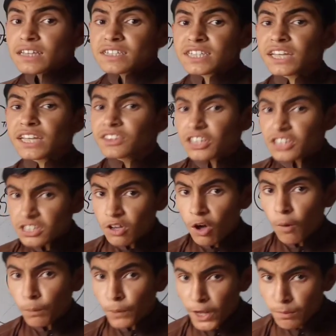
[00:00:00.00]
synthesis
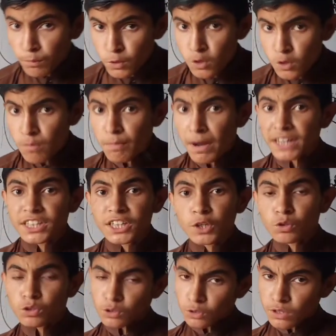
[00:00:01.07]
of ribosome by the
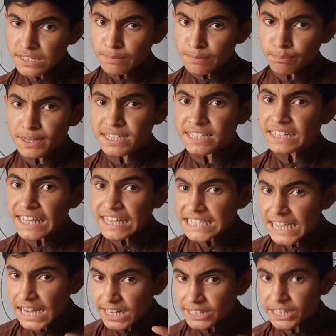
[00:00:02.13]
nucleolus present
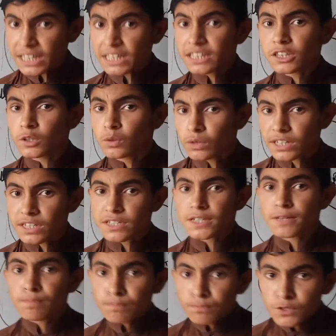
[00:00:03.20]
inside the
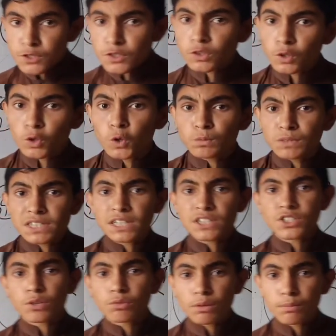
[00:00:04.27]
nucleus. So I hope this
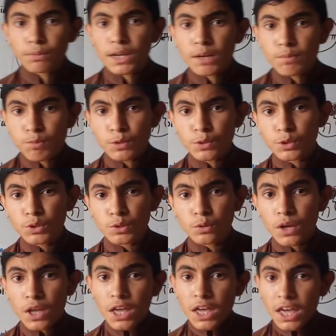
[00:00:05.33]
lecture will be helpful to
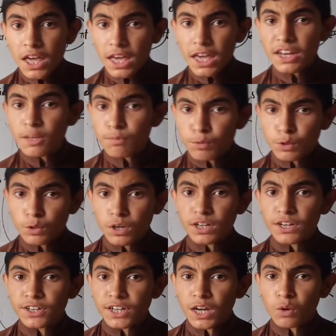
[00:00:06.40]
you, and if you have
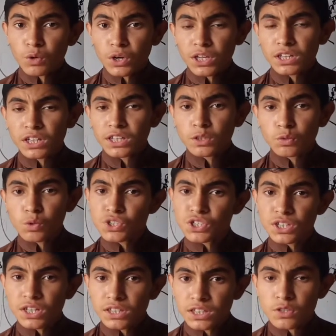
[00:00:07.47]
any doubt and any
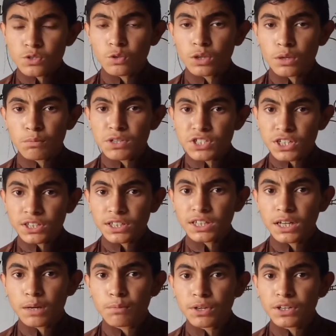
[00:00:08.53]
question in this, you can mention in the
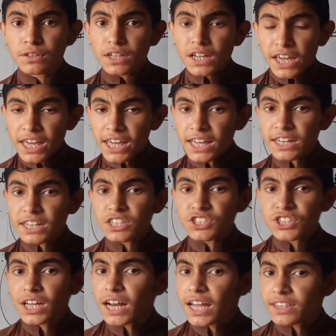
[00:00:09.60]
comment, and
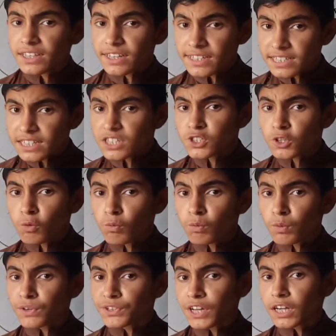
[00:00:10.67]
inshallah in the next lecture
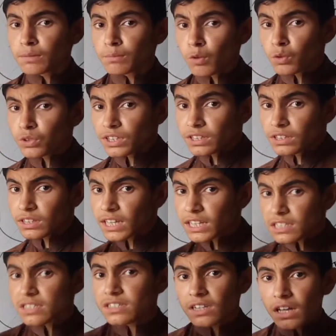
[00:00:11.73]
we will talk about the
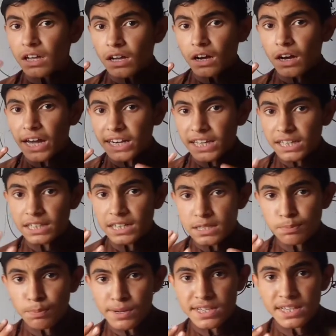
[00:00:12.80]
next
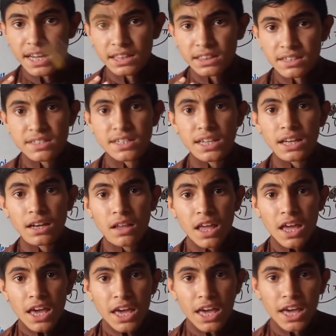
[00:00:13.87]
organelles present in the cell,
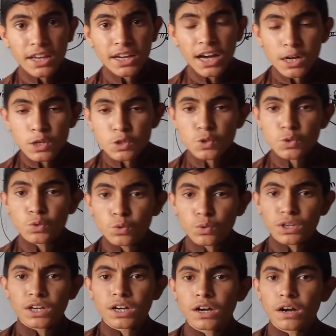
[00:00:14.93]
and also